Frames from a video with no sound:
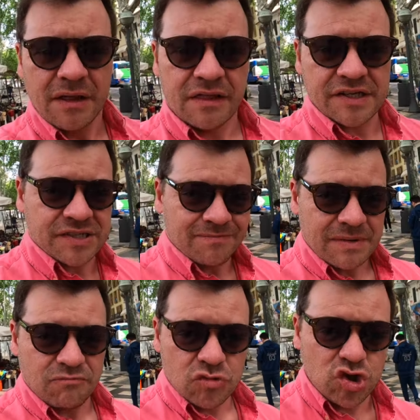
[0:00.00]
This
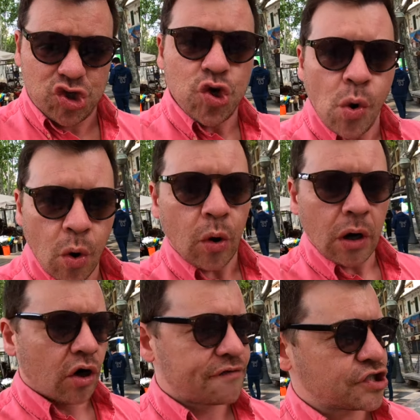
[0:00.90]
duo
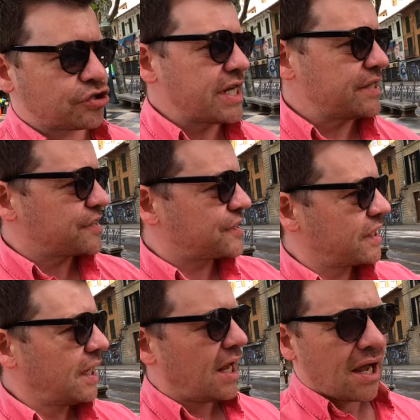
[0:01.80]
of streets
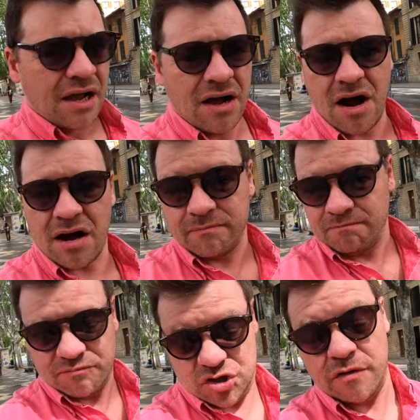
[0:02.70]
are
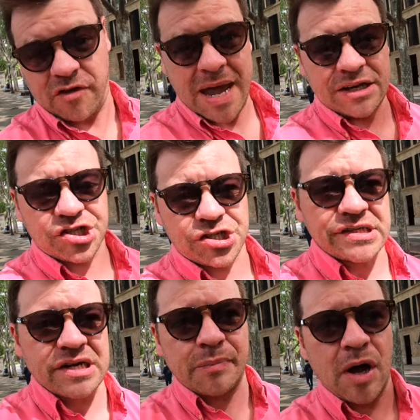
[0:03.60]
two of the main streets in